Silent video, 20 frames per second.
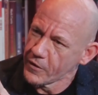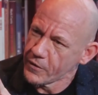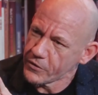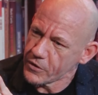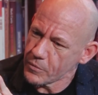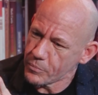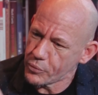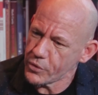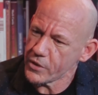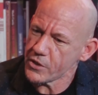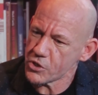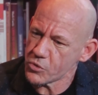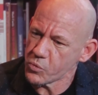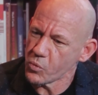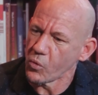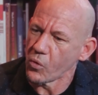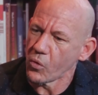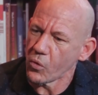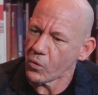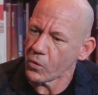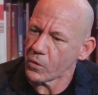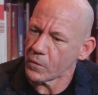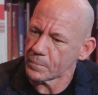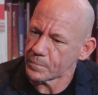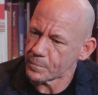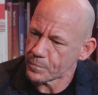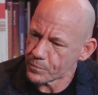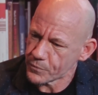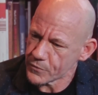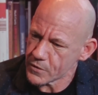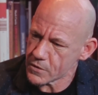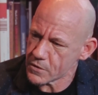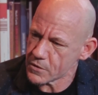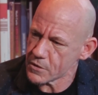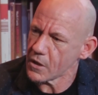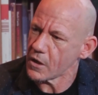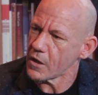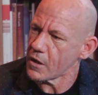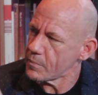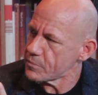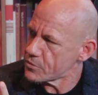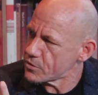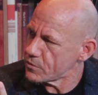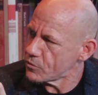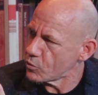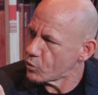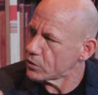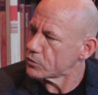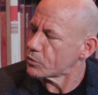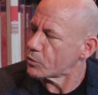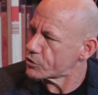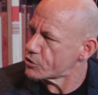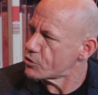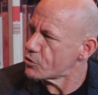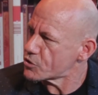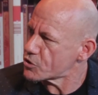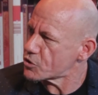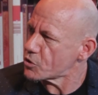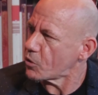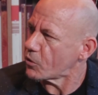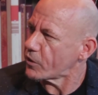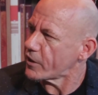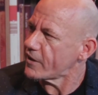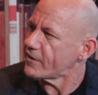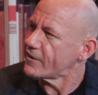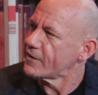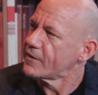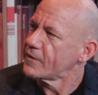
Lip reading: the British wartime World War II story,